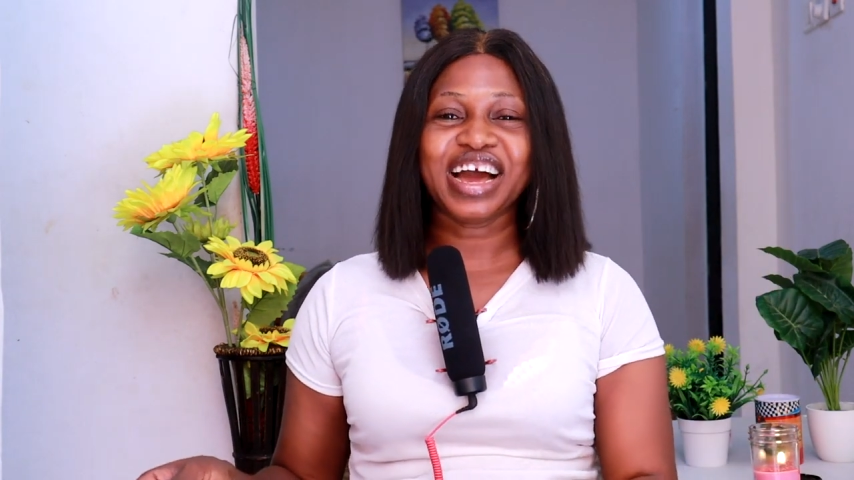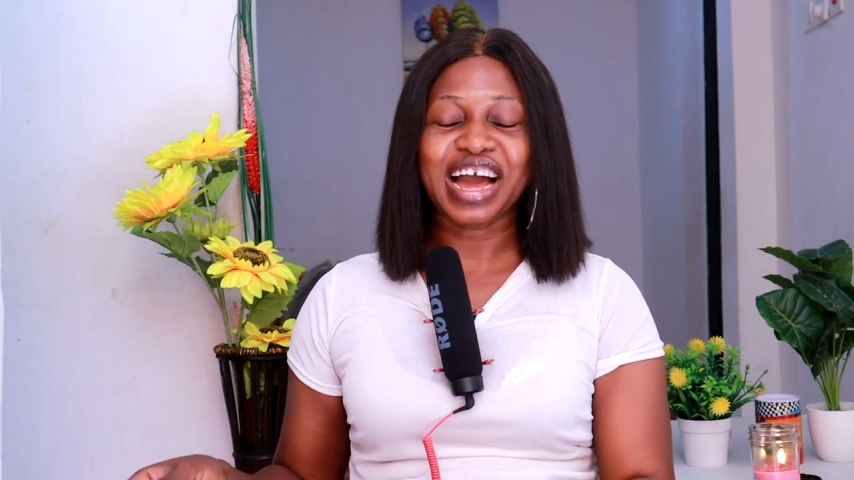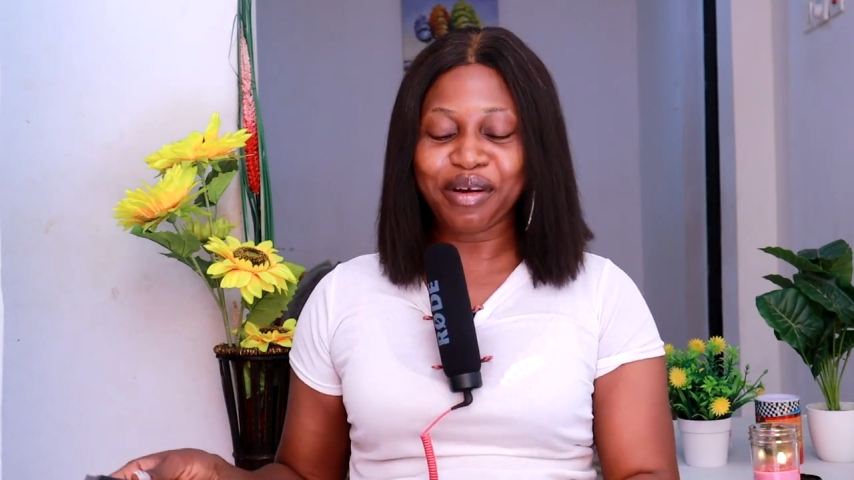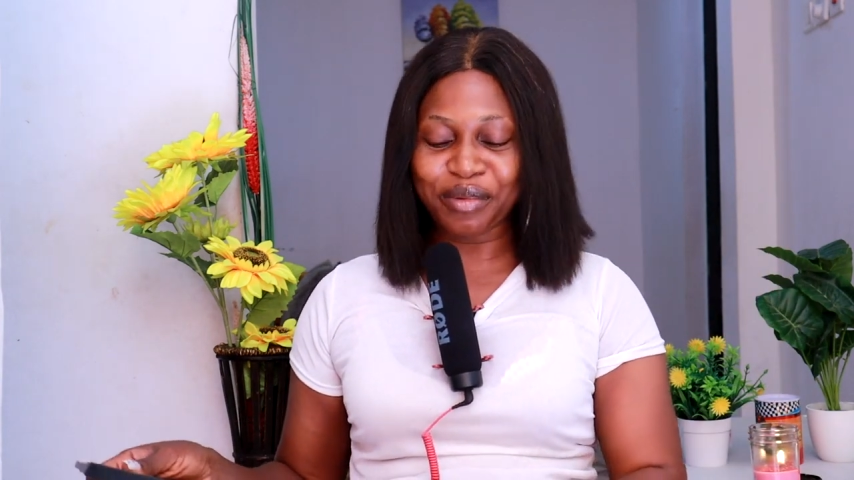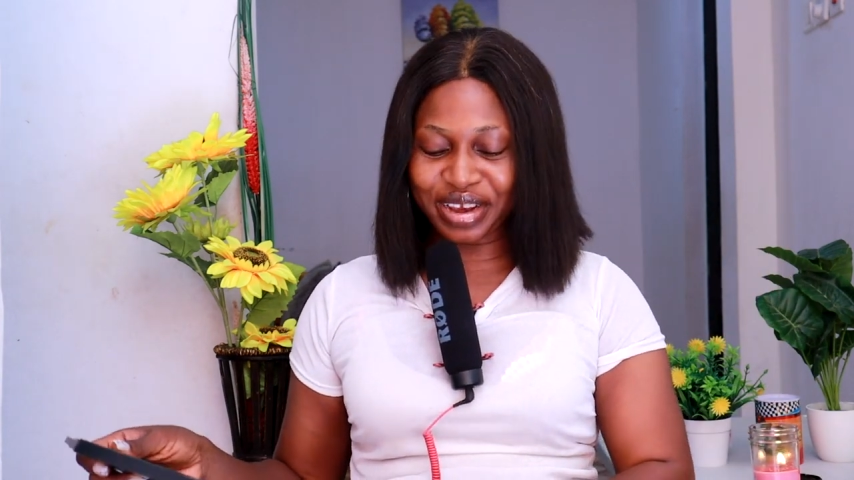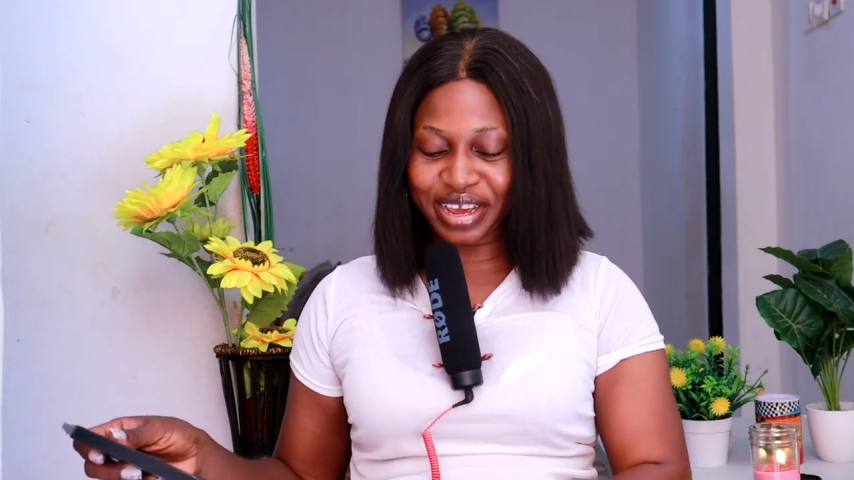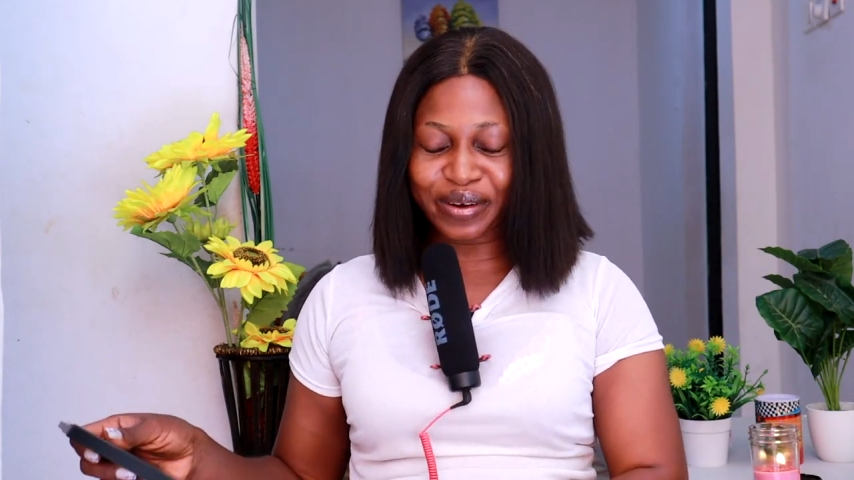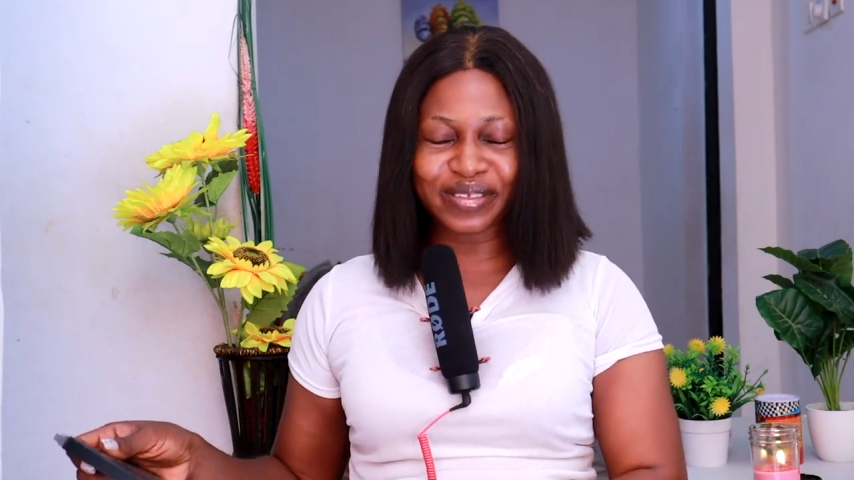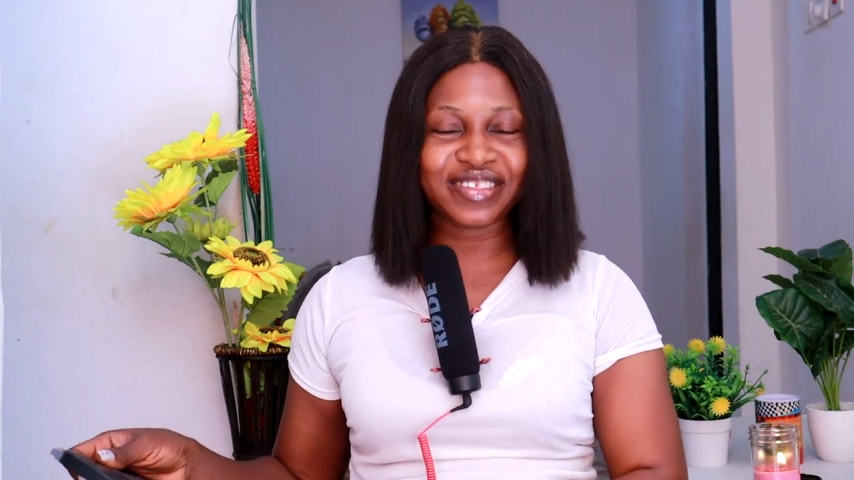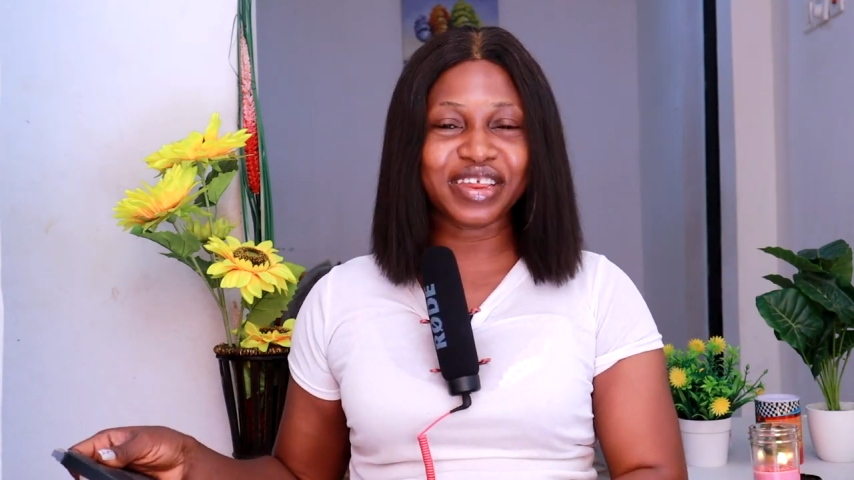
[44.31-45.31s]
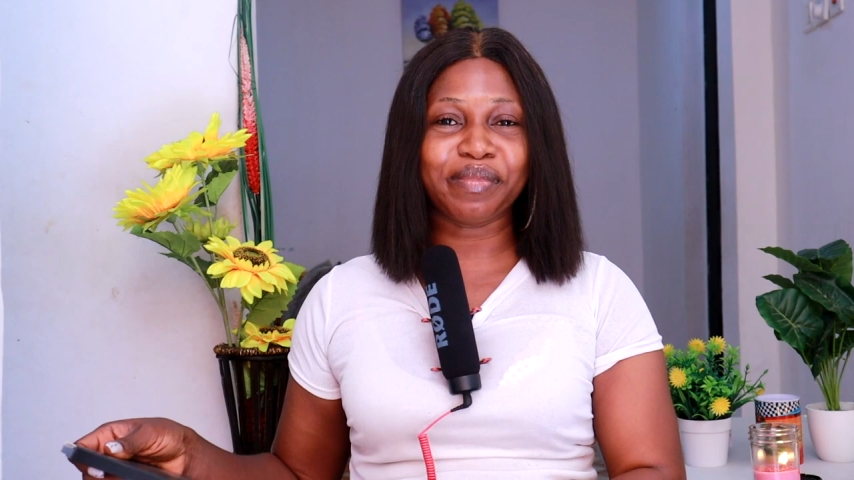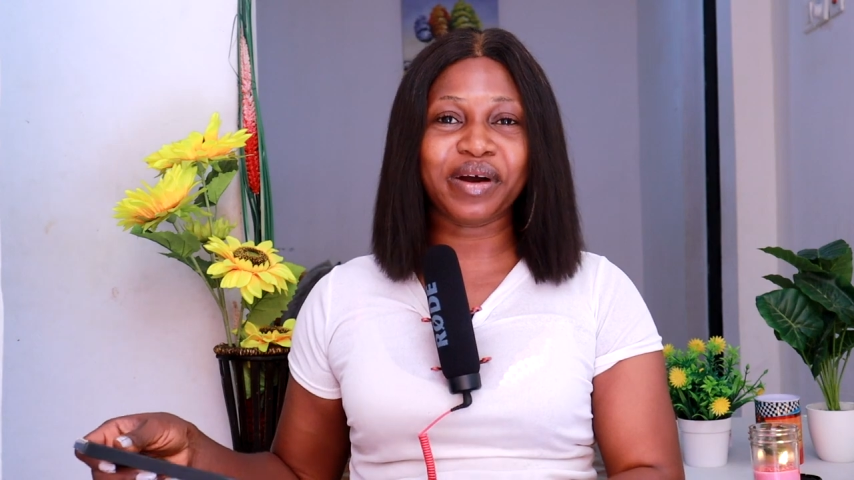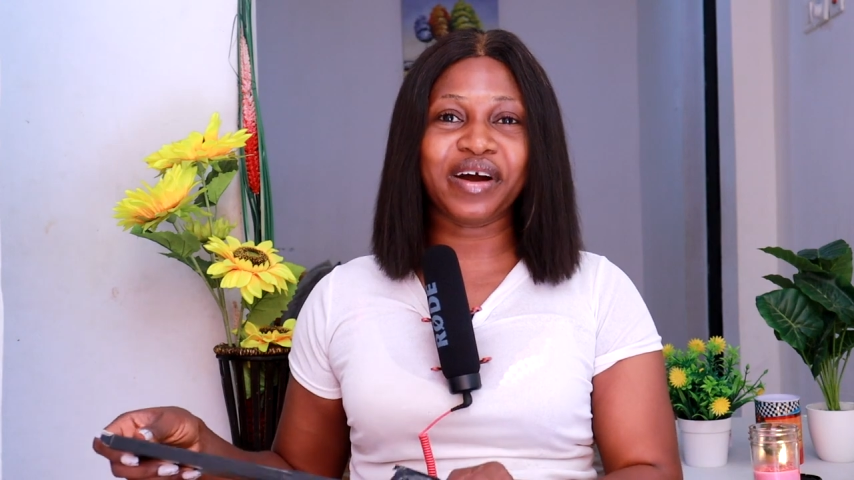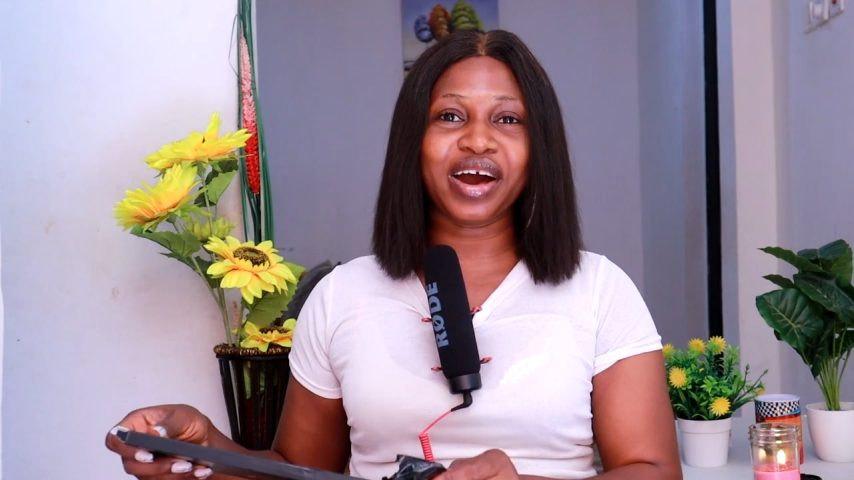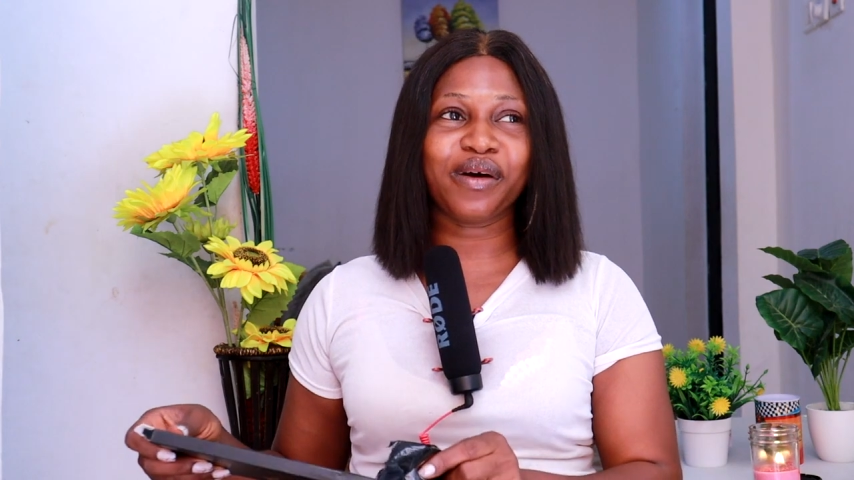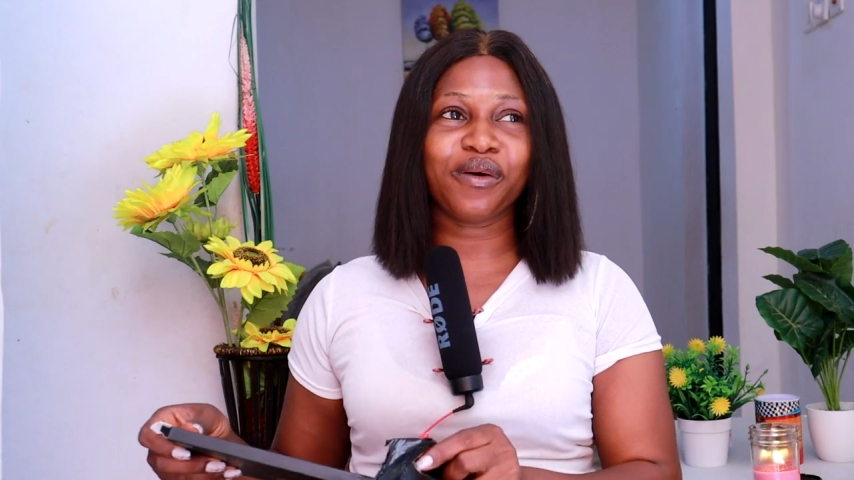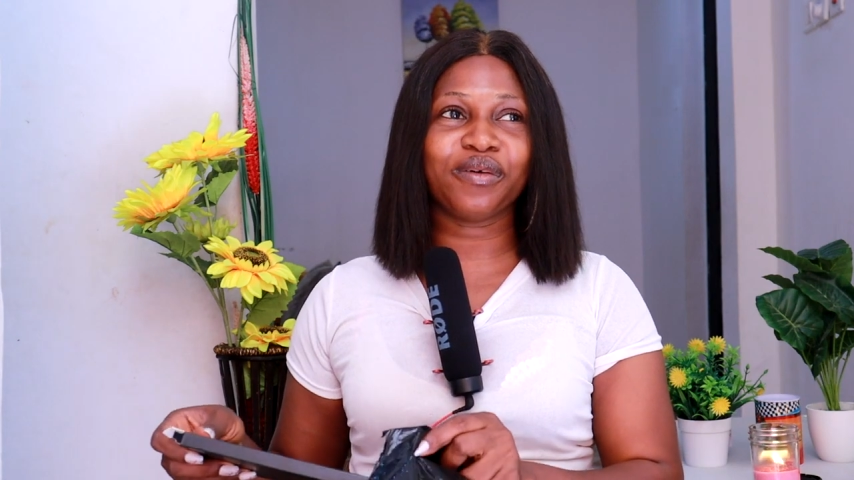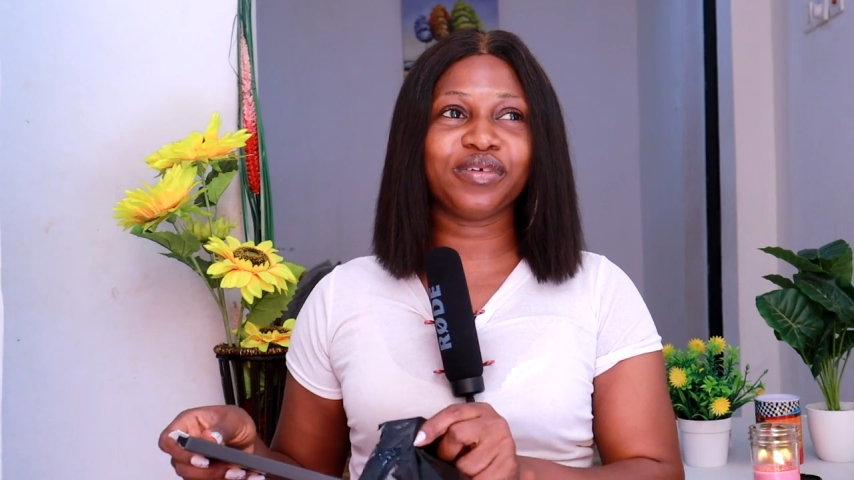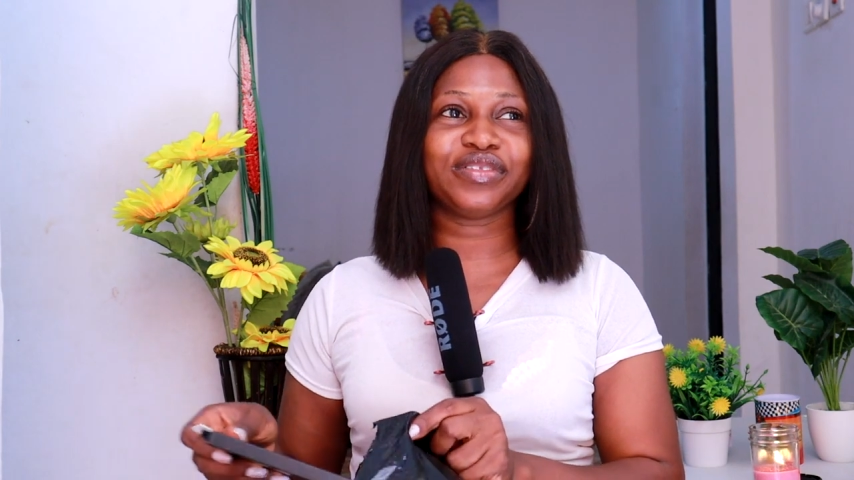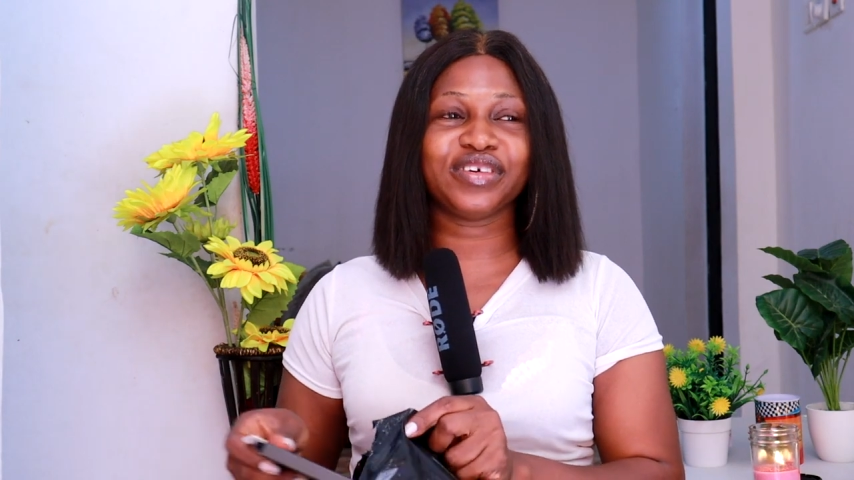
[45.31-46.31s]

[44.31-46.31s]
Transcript: I'm only concerned about how